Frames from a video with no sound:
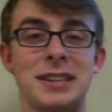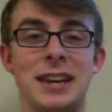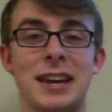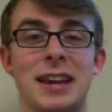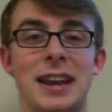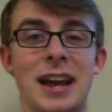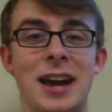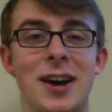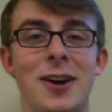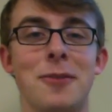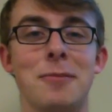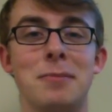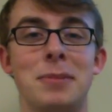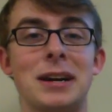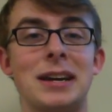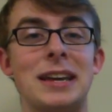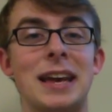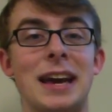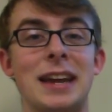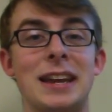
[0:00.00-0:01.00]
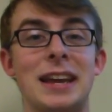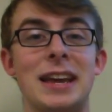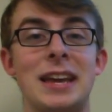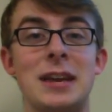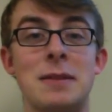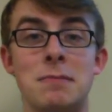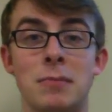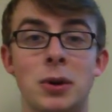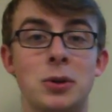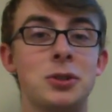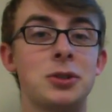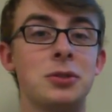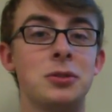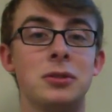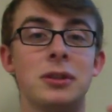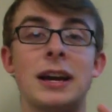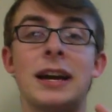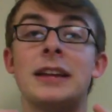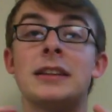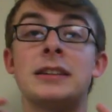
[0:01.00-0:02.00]
can't help but get
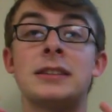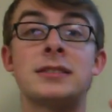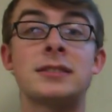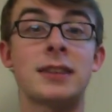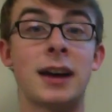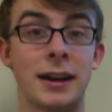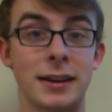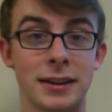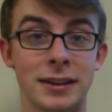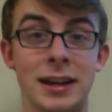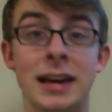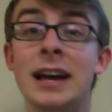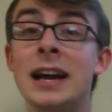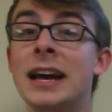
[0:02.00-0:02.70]
emotional and excited.